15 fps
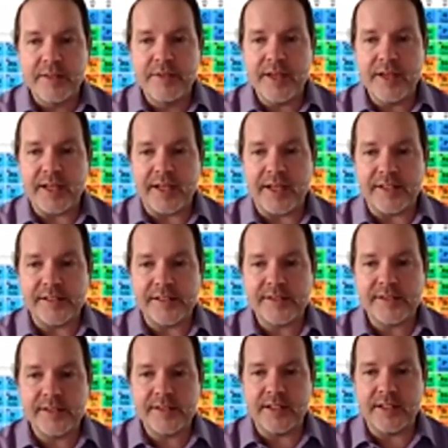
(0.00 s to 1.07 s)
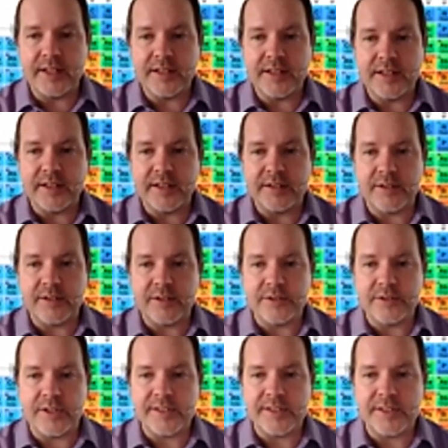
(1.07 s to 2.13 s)
This, uh, Claire, I'll
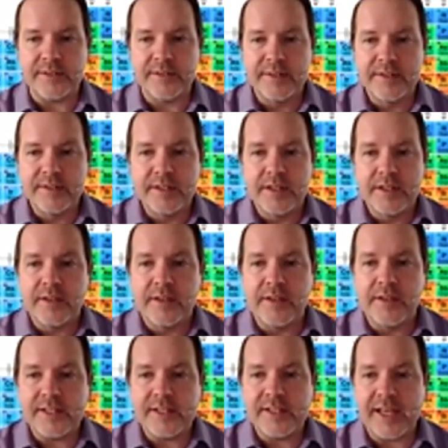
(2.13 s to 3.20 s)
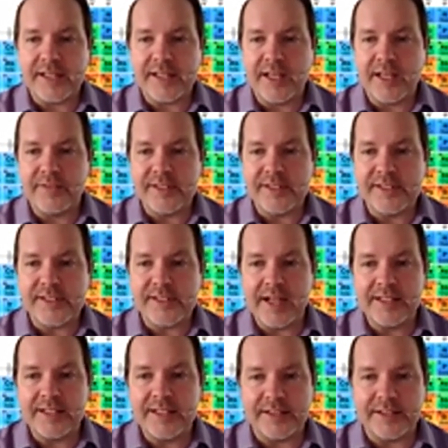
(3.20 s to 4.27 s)
drop to. This has given
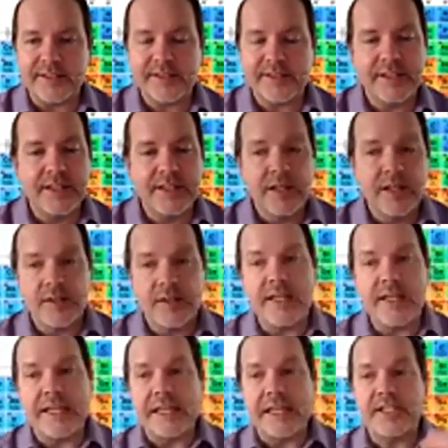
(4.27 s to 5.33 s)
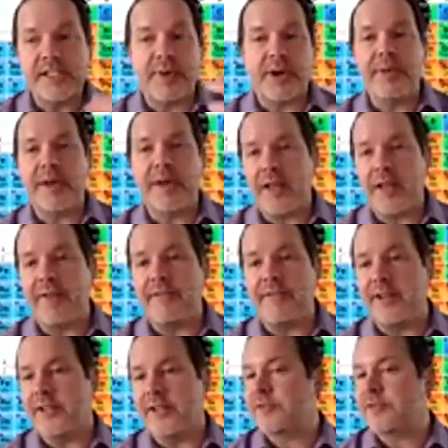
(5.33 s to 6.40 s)
scientists the experimental
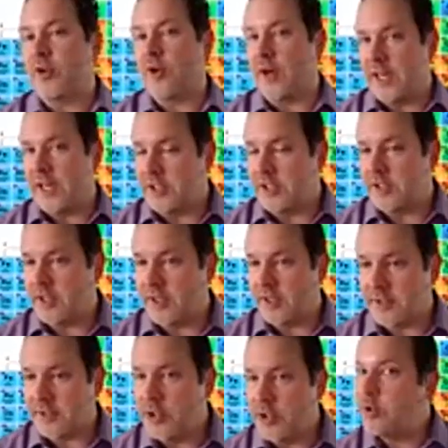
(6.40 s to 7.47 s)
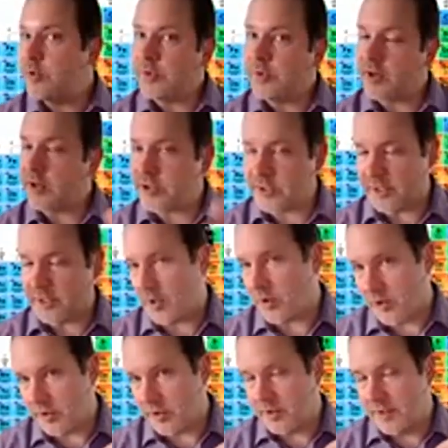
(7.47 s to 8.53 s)
evidence for a, a new version
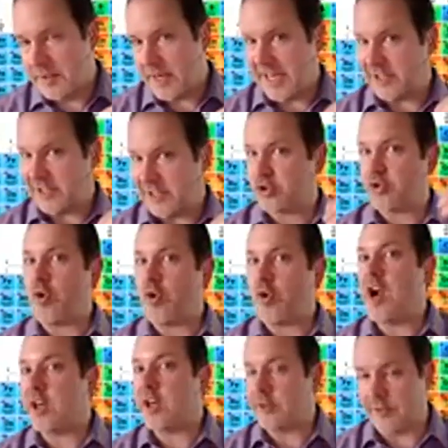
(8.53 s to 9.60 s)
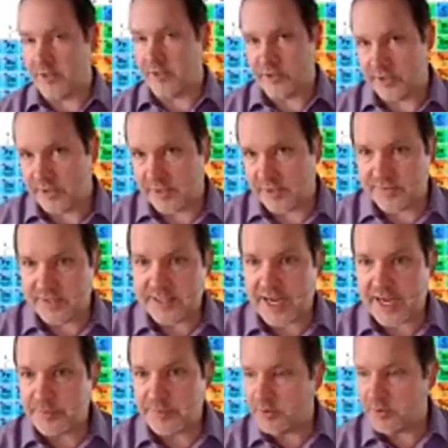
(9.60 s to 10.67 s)
or a stronger version of the
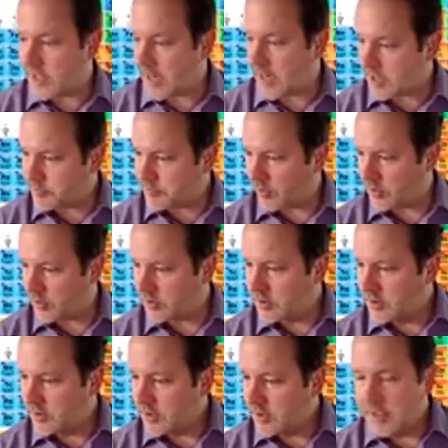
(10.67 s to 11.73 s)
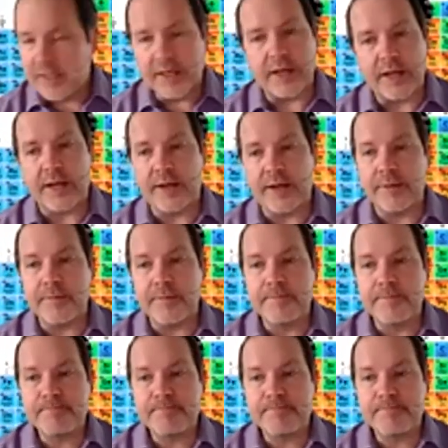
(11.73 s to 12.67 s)
dipole dipole uh,